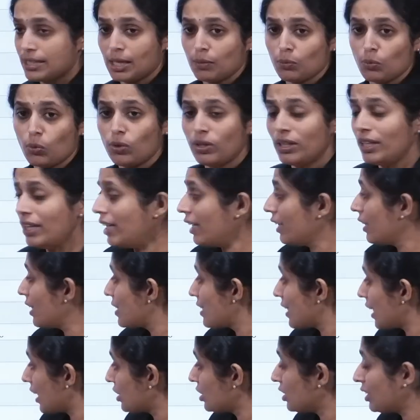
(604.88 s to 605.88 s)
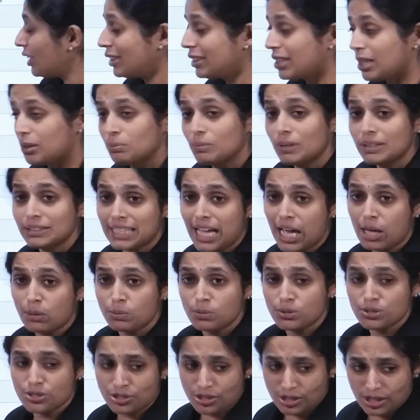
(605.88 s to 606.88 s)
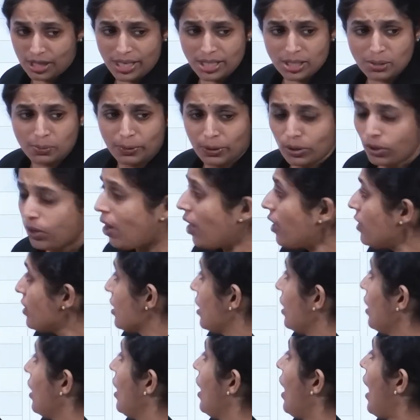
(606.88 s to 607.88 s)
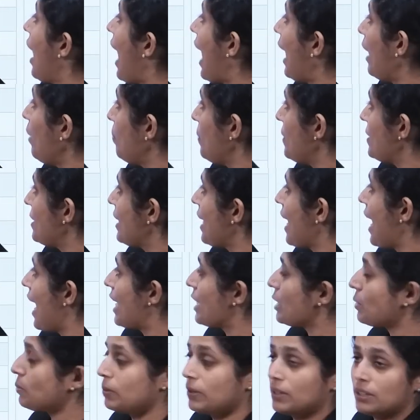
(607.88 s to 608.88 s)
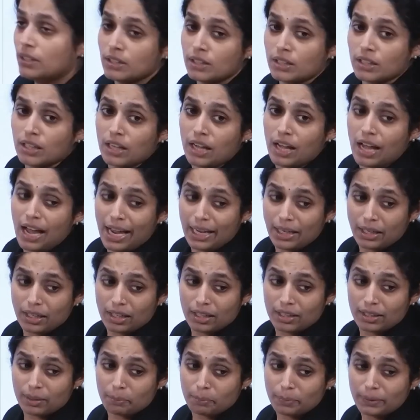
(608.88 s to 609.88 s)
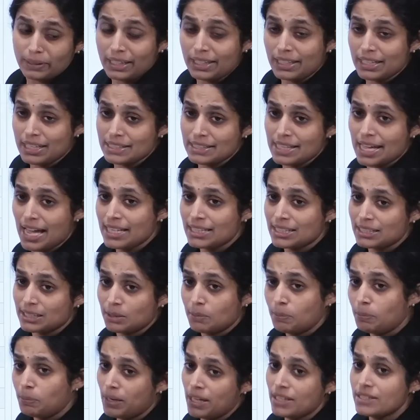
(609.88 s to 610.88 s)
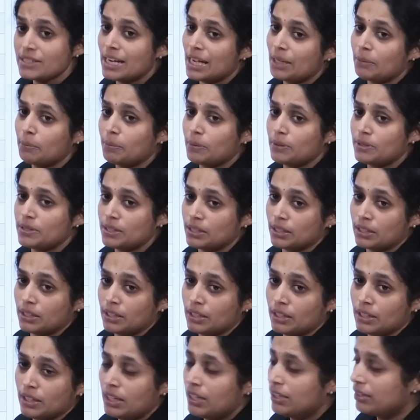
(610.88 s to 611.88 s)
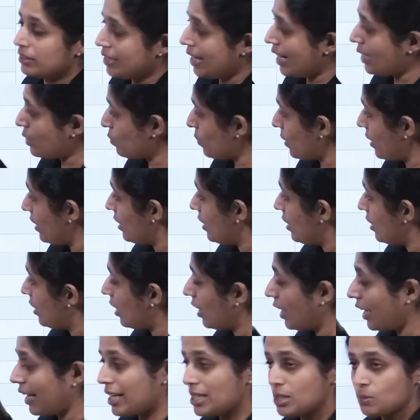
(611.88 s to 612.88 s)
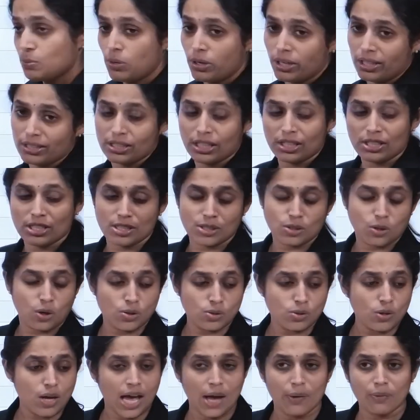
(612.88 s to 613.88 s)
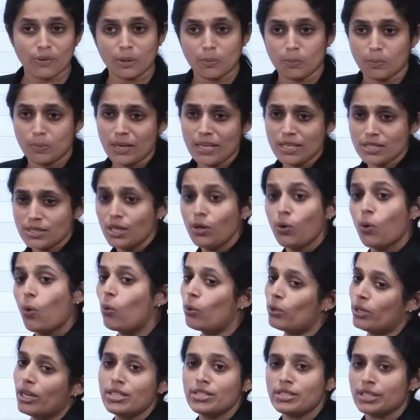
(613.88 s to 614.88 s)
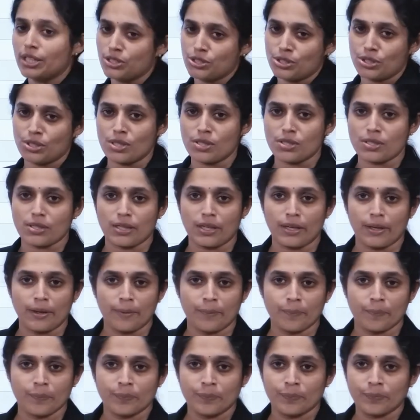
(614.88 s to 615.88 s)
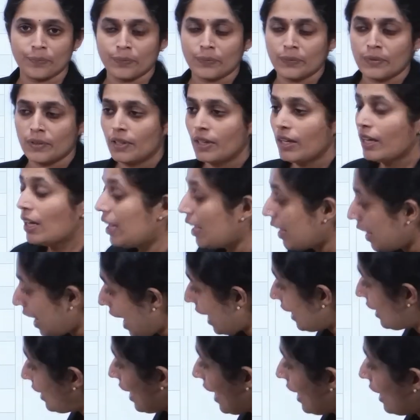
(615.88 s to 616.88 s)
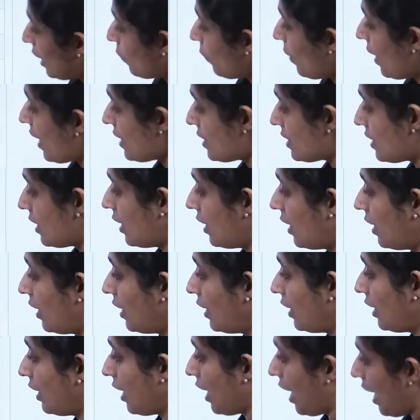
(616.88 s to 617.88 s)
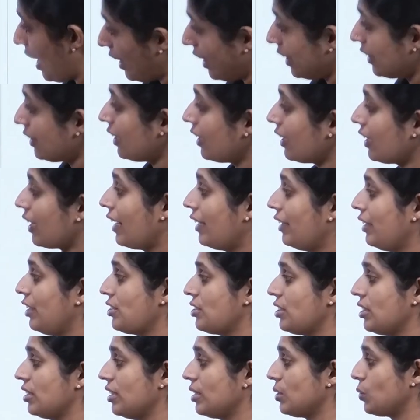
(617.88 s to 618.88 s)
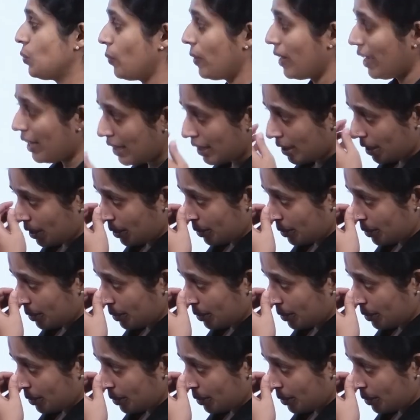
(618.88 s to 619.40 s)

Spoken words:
same, only the section numbers have been changed because IPC has been, BNS has replaced IPC. That is why the corresponding sections also have replaced the older sections. And likewise, another condition is where